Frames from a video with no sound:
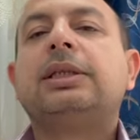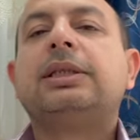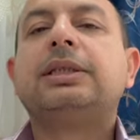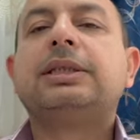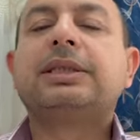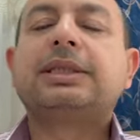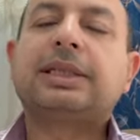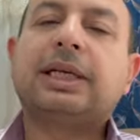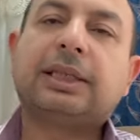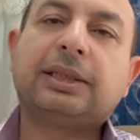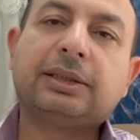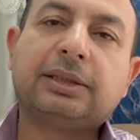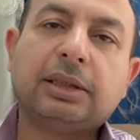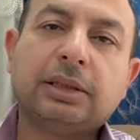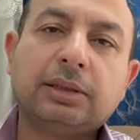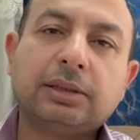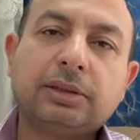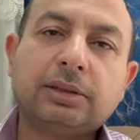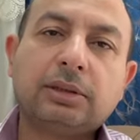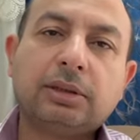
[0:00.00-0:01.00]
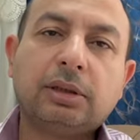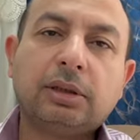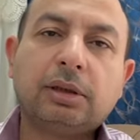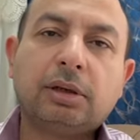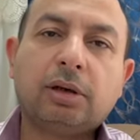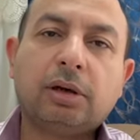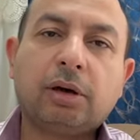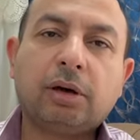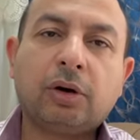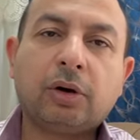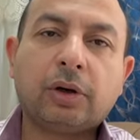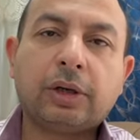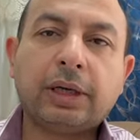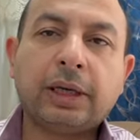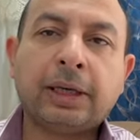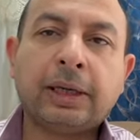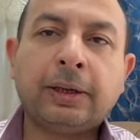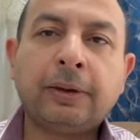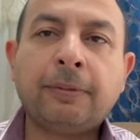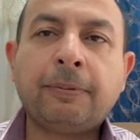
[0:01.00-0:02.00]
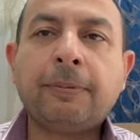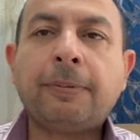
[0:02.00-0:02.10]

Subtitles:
sentence. Okay?